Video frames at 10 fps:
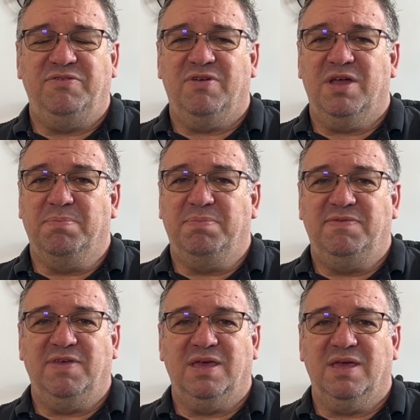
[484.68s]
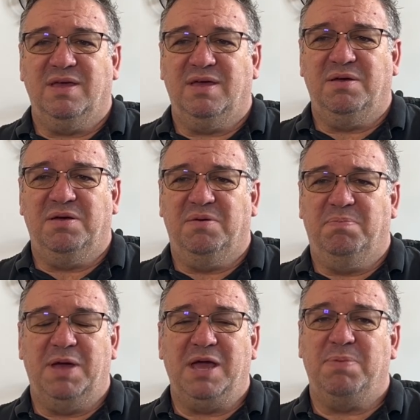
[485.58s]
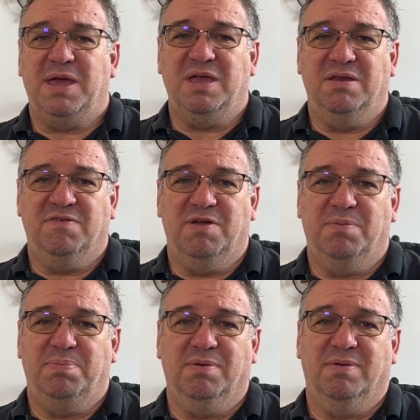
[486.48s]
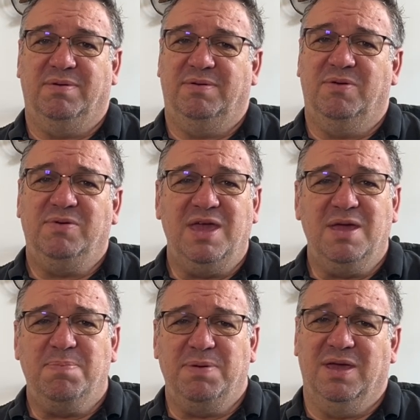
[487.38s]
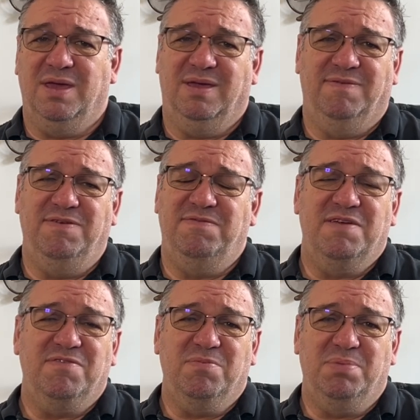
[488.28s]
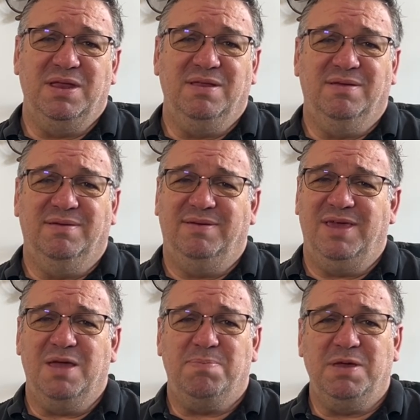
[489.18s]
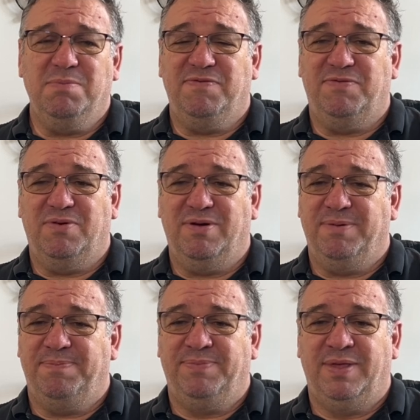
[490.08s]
trip, take a backpacking trip, or go camping. If you've never been camping before,